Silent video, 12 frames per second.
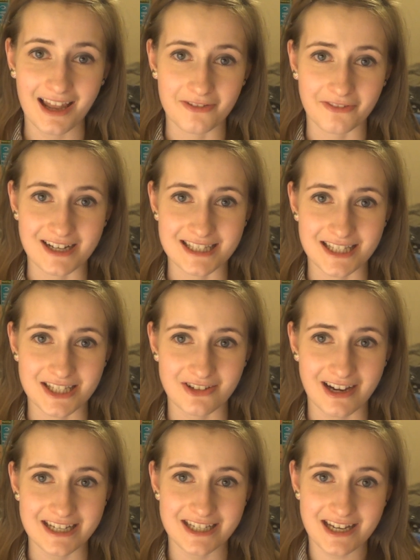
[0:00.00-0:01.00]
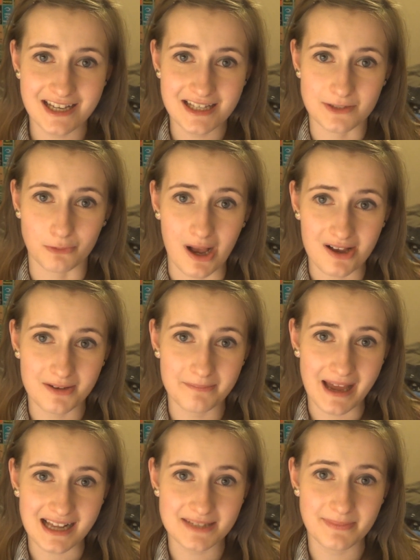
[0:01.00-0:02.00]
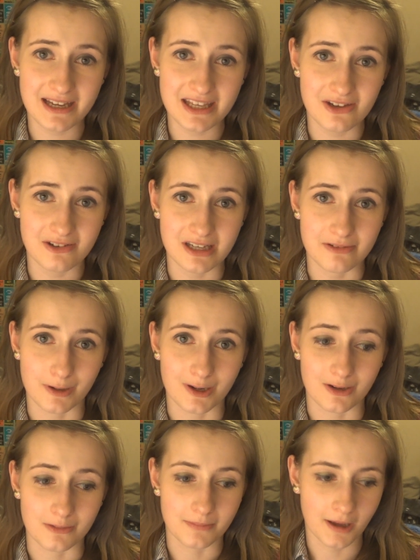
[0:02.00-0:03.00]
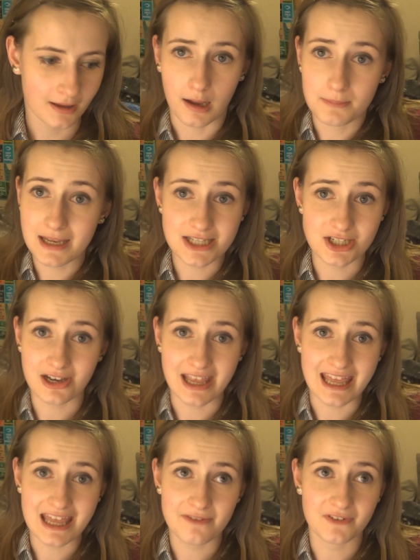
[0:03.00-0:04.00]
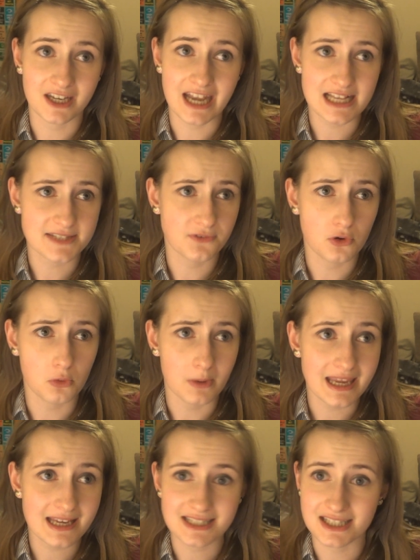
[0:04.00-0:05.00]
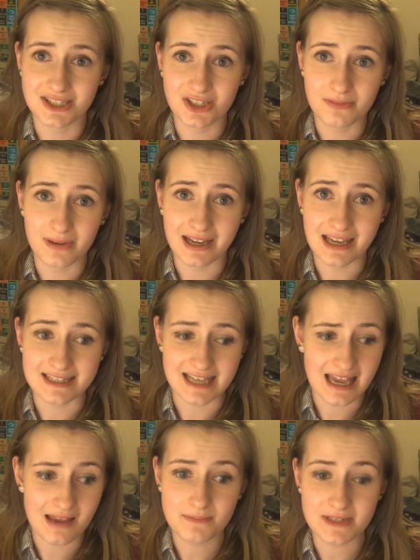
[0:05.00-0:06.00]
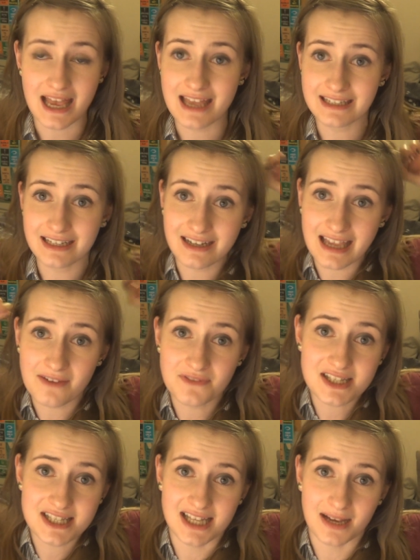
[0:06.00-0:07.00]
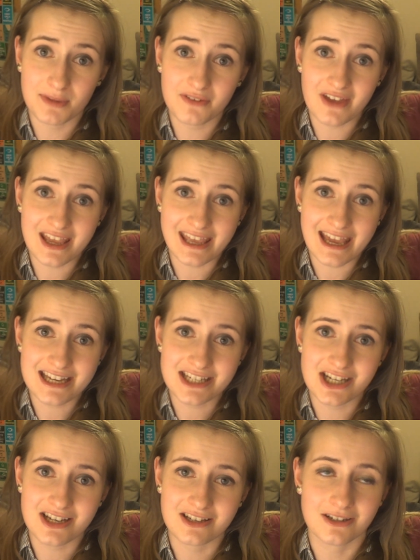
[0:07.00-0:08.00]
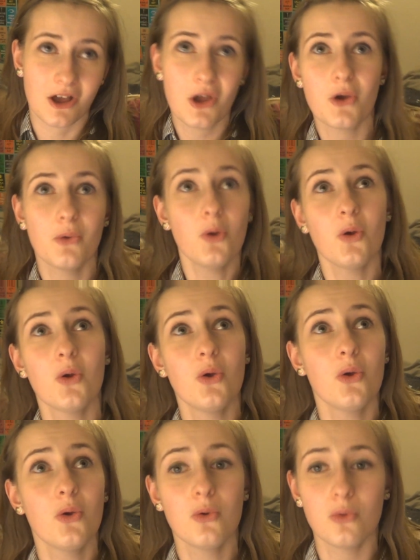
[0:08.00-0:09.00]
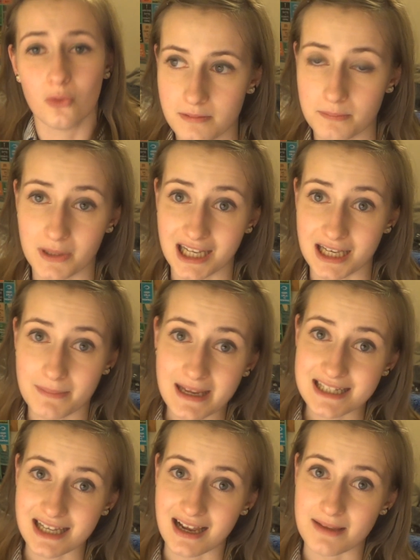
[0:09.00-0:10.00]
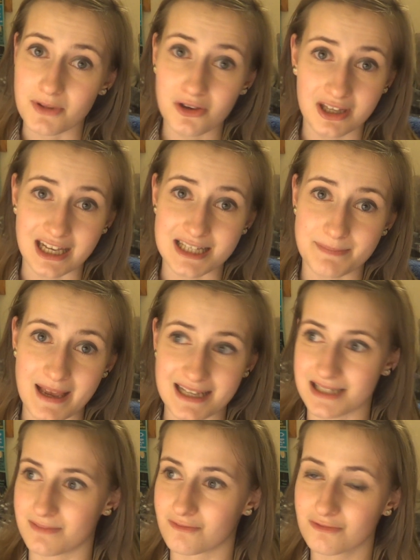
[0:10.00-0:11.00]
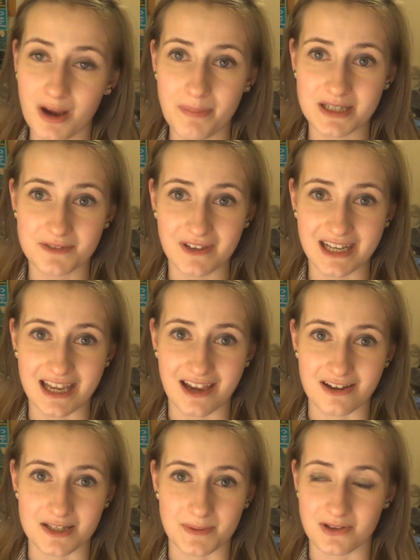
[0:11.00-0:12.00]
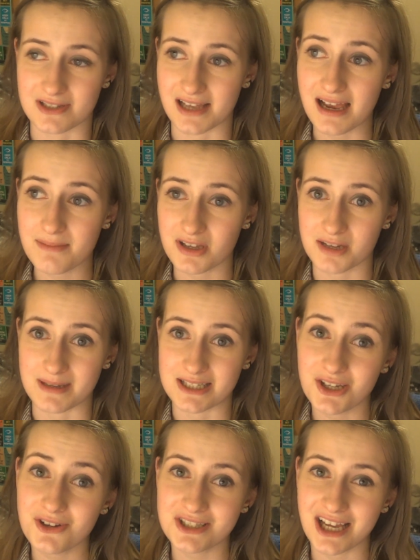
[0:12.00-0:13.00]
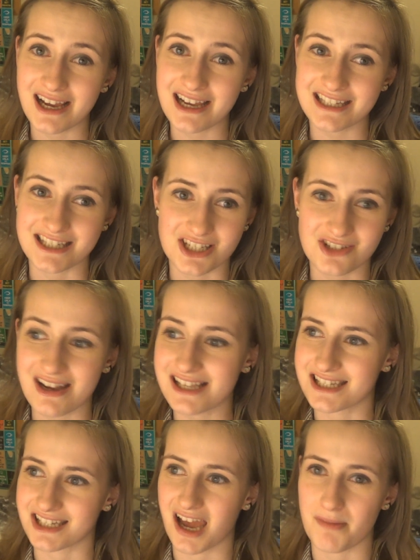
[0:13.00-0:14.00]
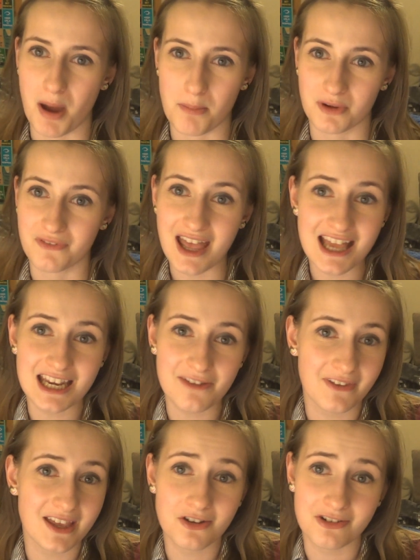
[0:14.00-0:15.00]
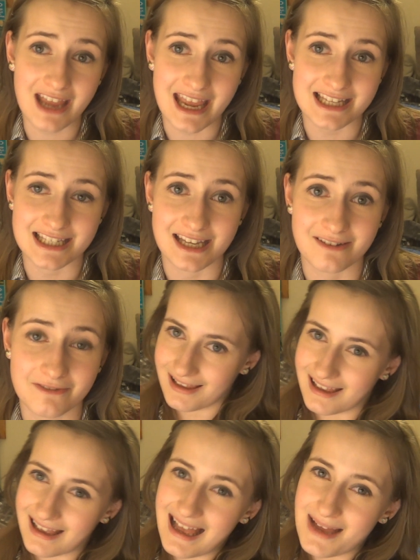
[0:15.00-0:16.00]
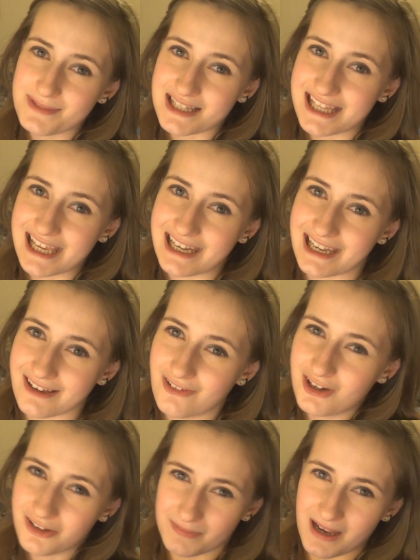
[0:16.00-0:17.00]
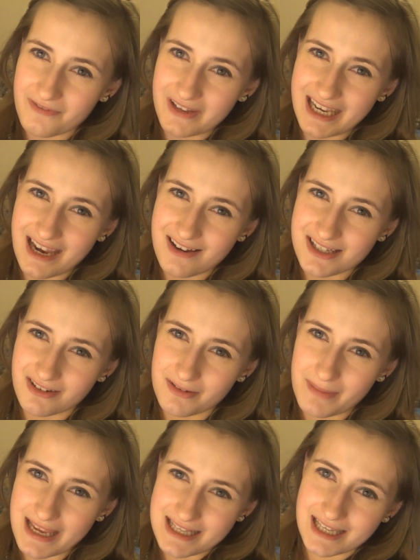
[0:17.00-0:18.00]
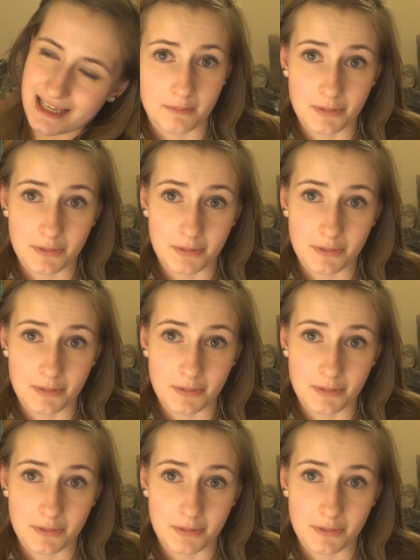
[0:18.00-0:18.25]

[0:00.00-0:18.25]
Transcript: Hello friends and strangers, welcome back to my uni room. I'm literally here for the next 4 weeks to do my exams and then I have the summer vacation. Woohoo! But in the meantime, you can expect some rubbish videos because I'm going to be too tired and stressed to come up with anything creative. I'm just kidding, all of my videos are amazing.